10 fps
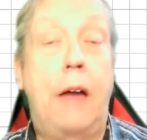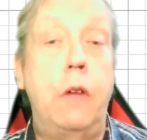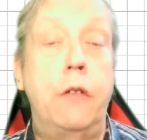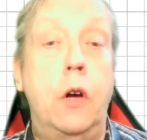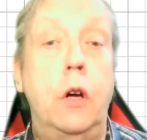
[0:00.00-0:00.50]

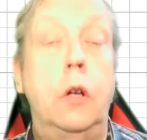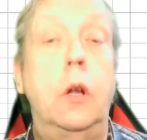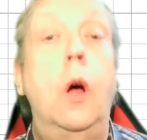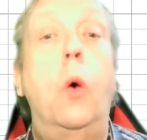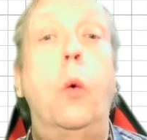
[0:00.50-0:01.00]
Have you ever
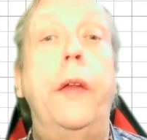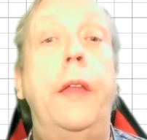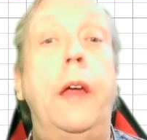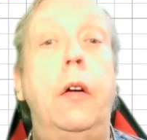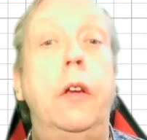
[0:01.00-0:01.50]
heard
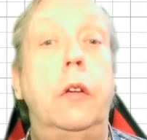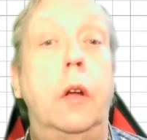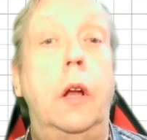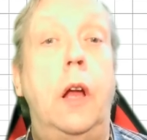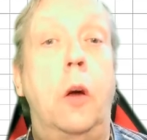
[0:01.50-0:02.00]
when there is
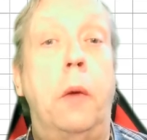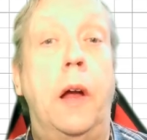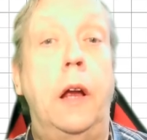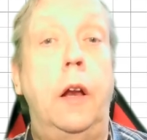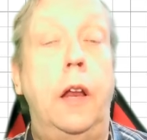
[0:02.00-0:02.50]
an
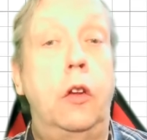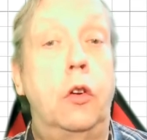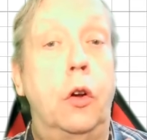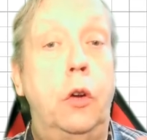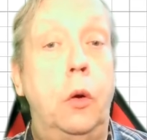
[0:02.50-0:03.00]
aeroplane and
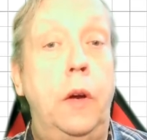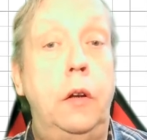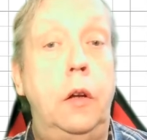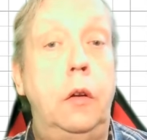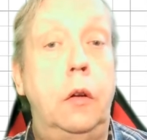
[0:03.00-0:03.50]
it's got two
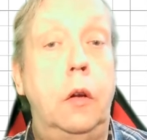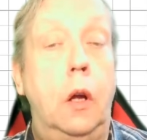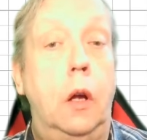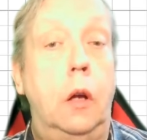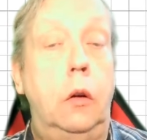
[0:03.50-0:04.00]
engines?
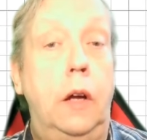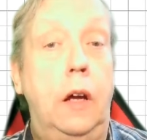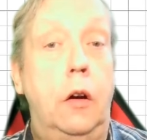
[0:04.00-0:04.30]
You